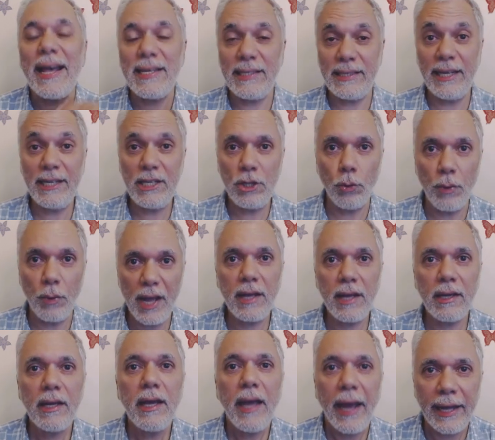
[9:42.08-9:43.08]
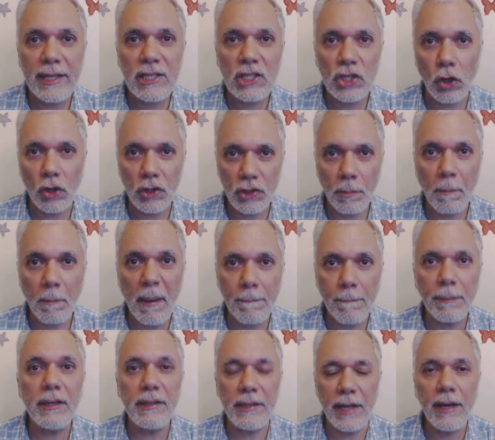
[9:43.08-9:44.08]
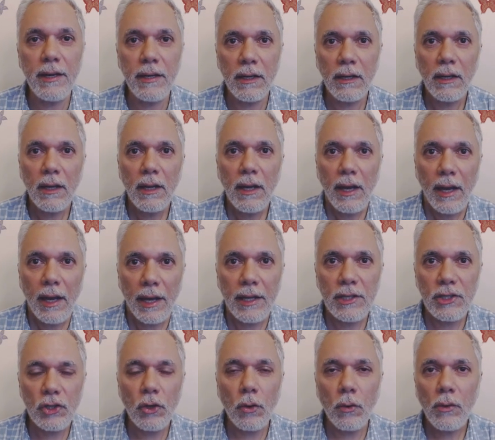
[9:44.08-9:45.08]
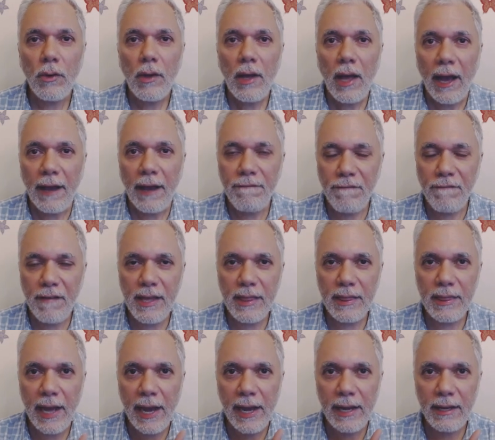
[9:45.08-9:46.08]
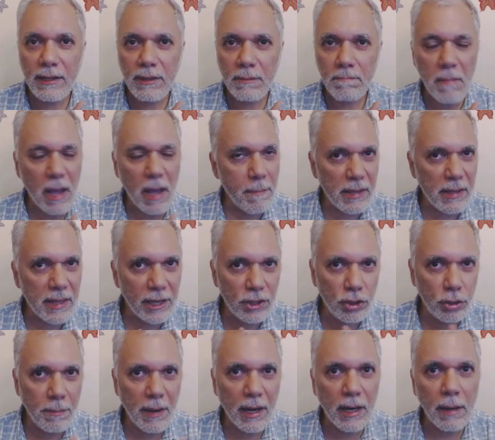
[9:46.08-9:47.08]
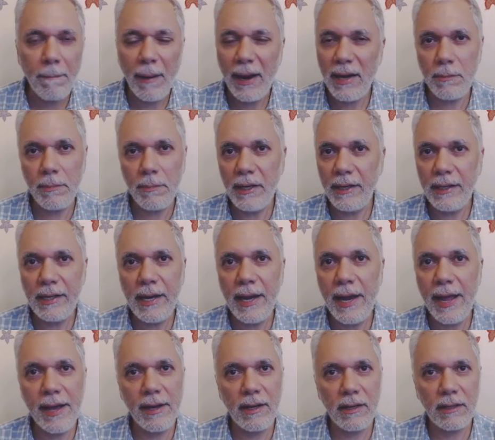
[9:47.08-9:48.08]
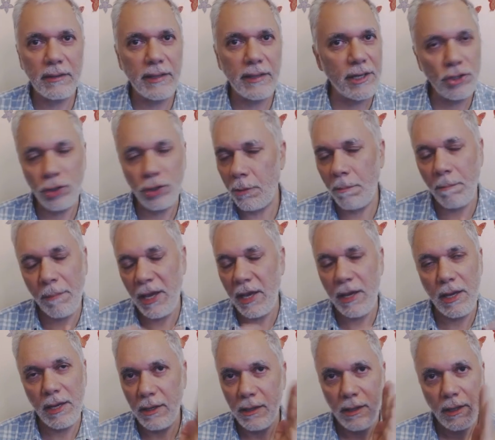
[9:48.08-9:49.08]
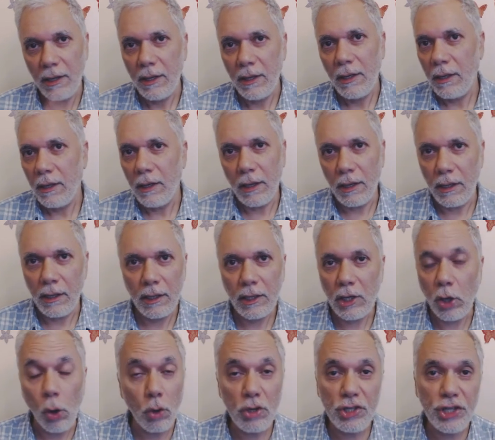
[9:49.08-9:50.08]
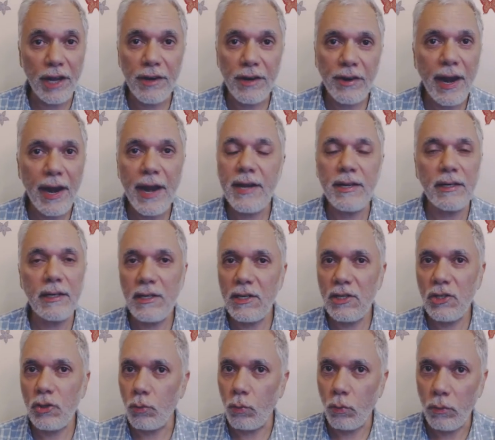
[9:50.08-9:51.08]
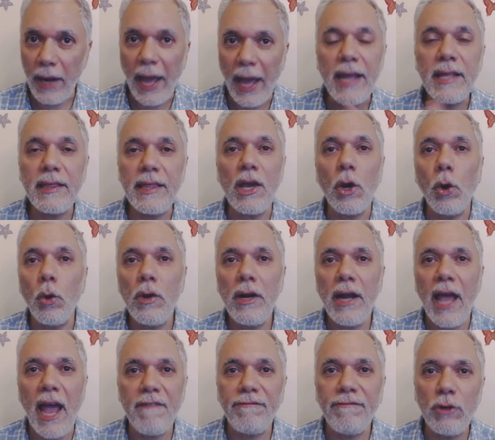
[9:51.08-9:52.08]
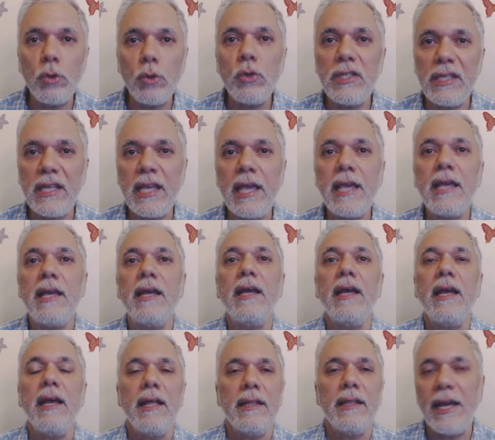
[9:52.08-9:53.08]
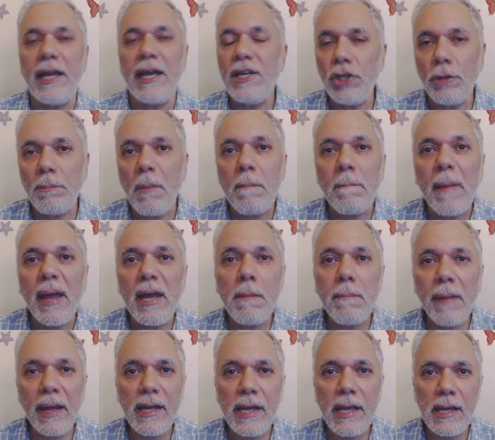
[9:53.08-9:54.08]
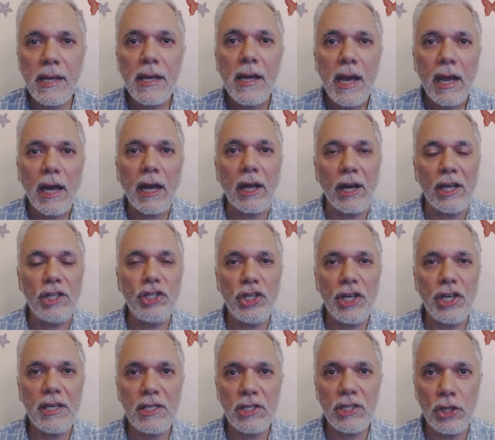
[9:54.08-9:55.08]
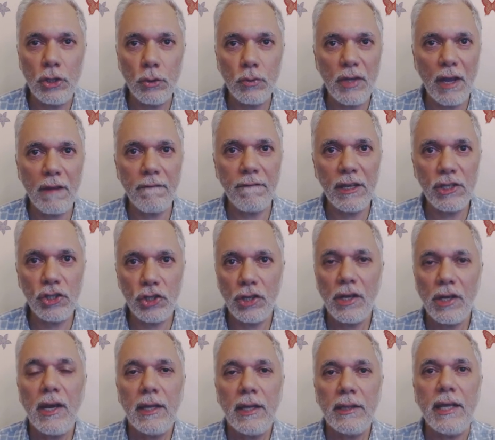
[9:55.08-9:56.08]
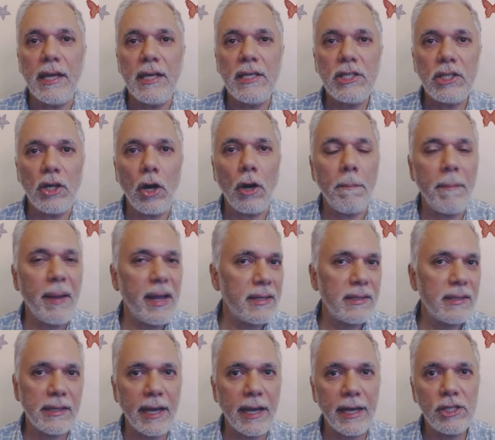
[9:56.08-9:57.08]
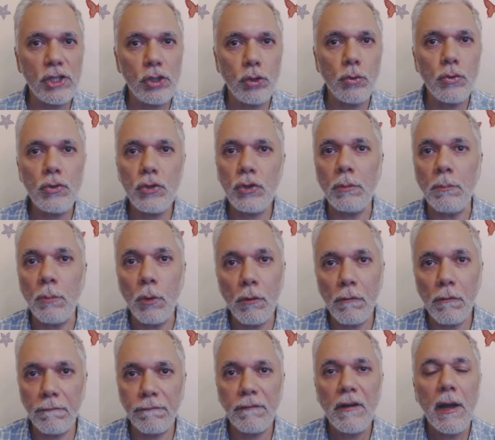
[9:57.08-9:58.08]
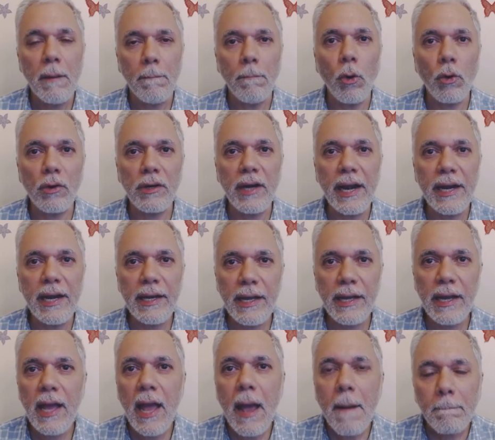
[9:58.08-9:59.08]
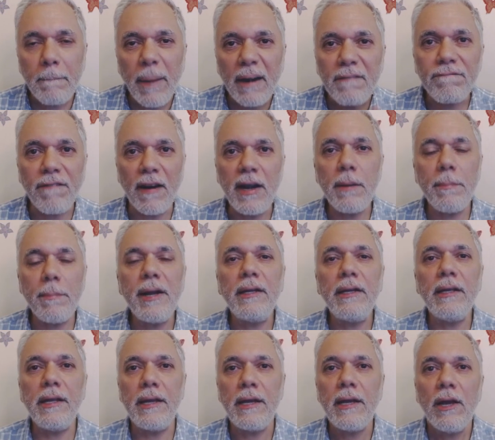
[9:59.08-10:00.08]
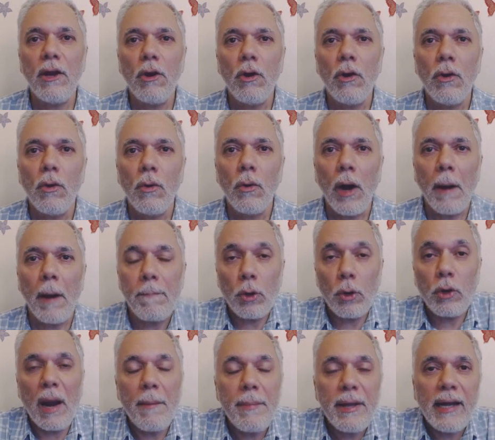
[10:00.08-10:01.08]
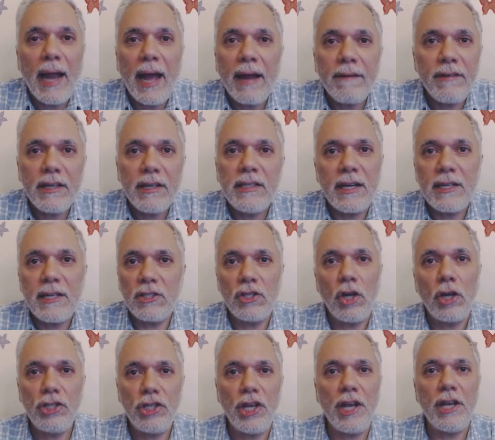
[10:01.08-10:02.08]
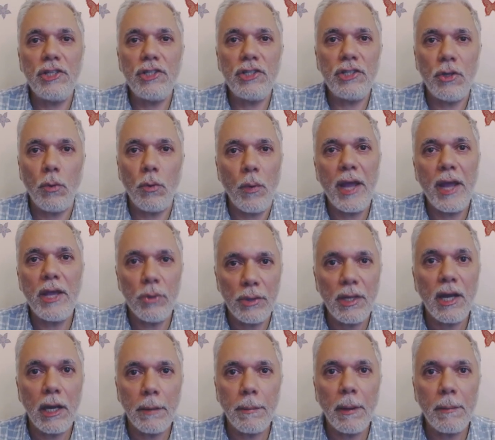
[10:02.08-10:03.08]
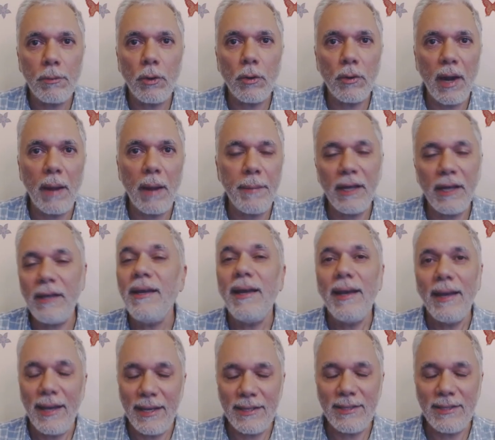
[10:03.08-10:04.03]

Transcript: as the Turing and Soss people did. And so I feel that maybe there should be a compatibility layer, there should be uh, code generators like the old F2C. There should be many, many crutches using which the install base can choose to move more readily. But fundamentally, a programming language that does not change the way you think about programming